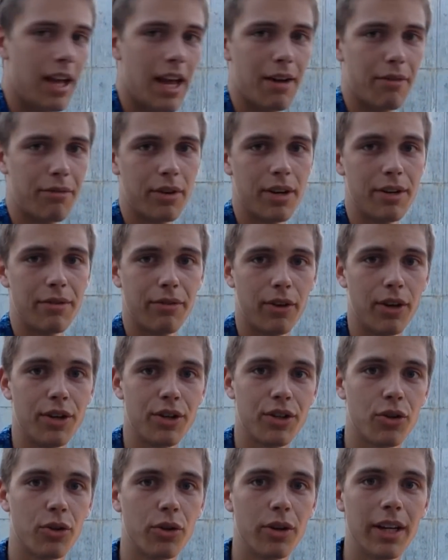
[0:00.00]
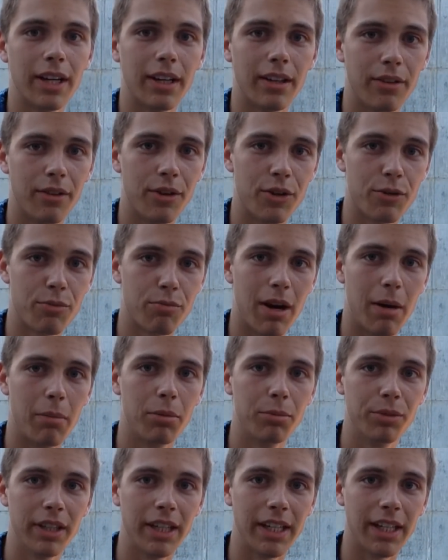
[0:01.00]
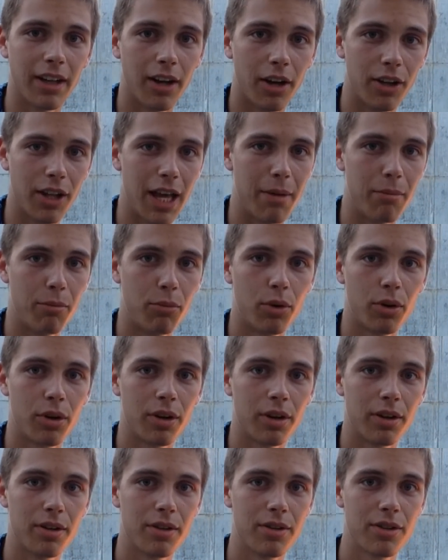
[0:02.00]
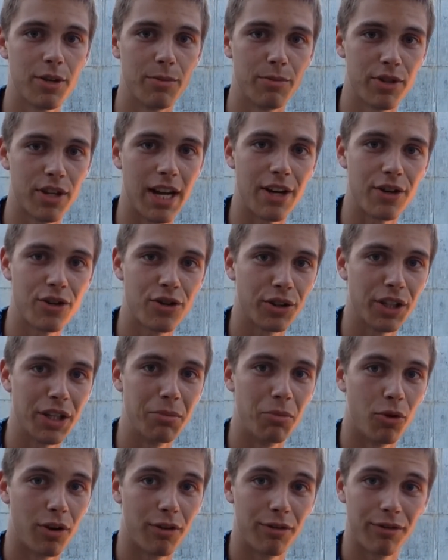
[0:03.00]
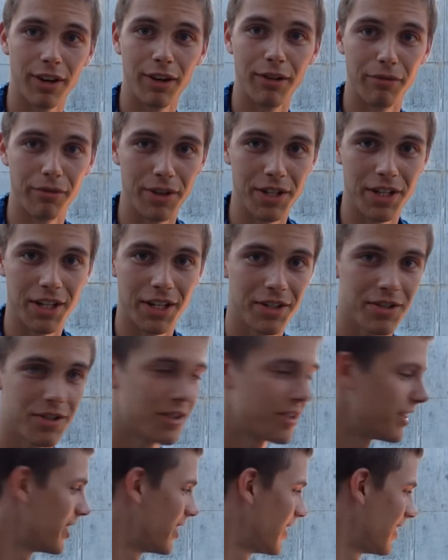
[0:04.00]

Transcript: every fun toy, there's probably a lot more, substantially more fun physics.